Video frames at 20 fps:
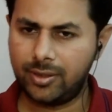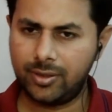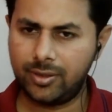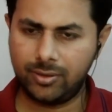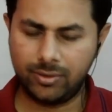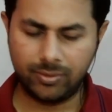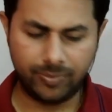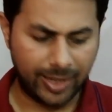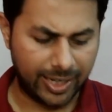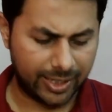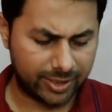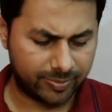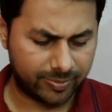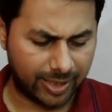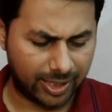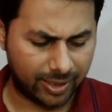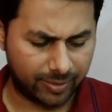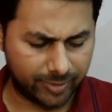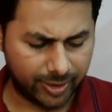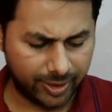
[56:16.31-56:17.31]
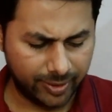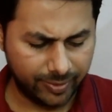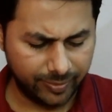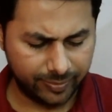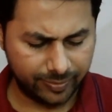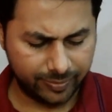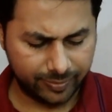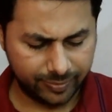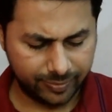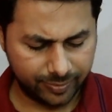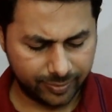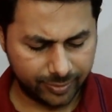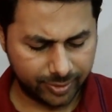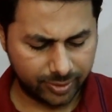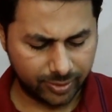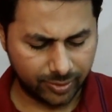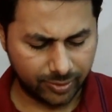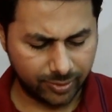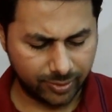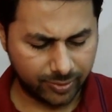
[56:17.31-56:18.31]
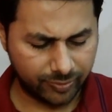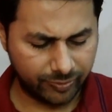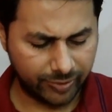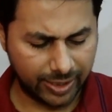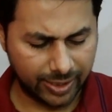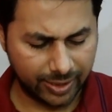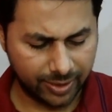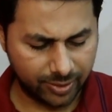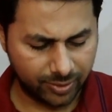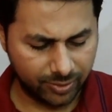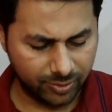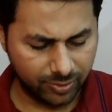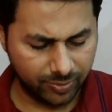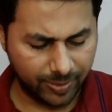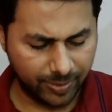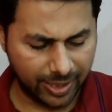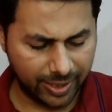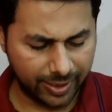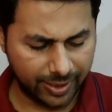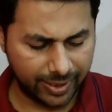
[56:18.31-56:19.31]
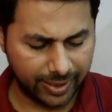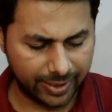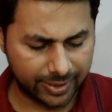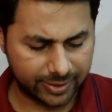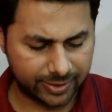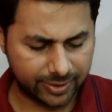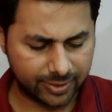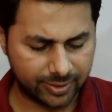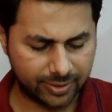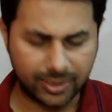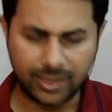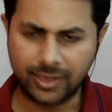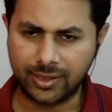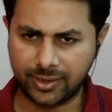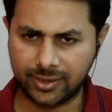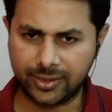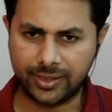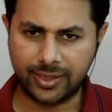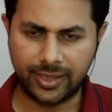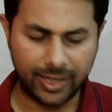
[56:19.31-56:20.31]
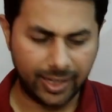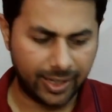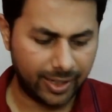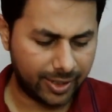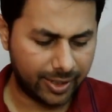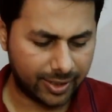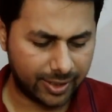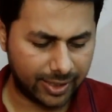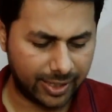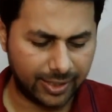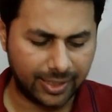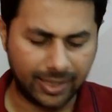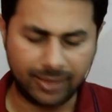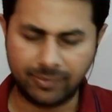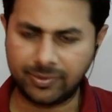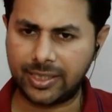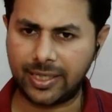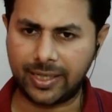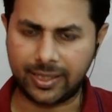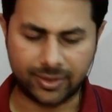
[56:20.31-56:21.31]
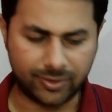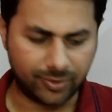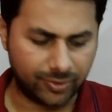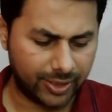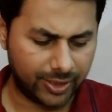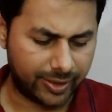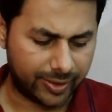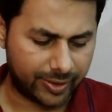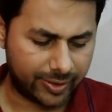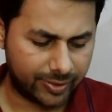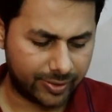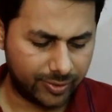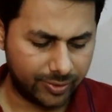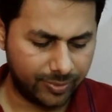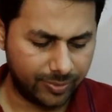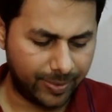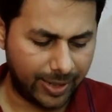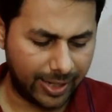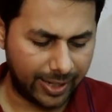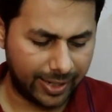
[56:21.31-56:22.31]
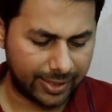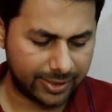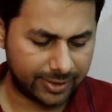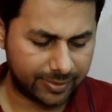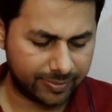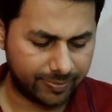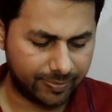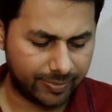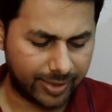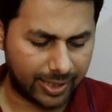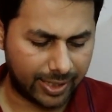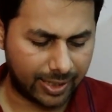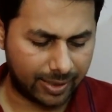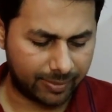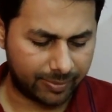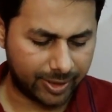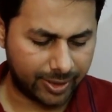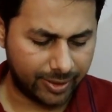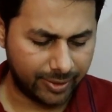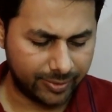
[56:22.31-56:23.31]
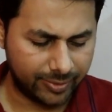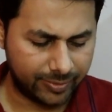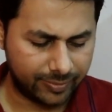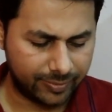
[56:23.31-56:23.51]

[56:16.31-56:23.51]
2 pi x by lambda. So we get 2 pi x, that is k times x, okay. 2 pi x by lambda